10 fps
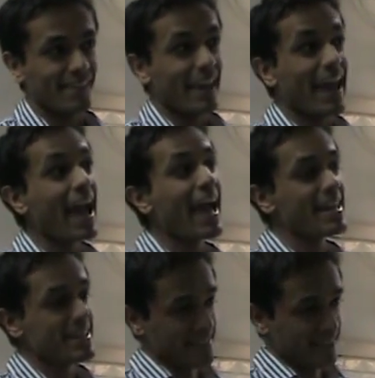
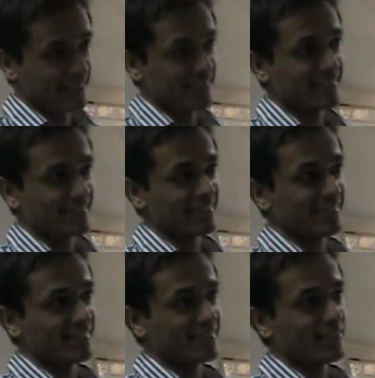And
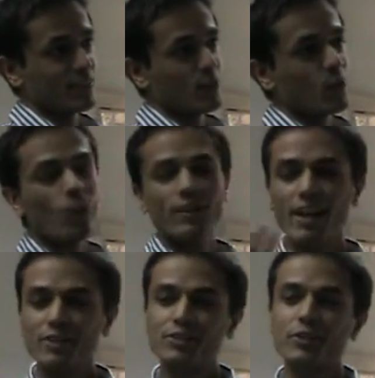what
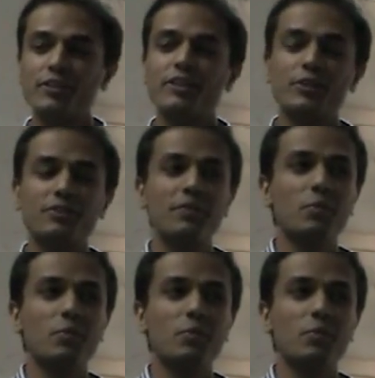else do you think you did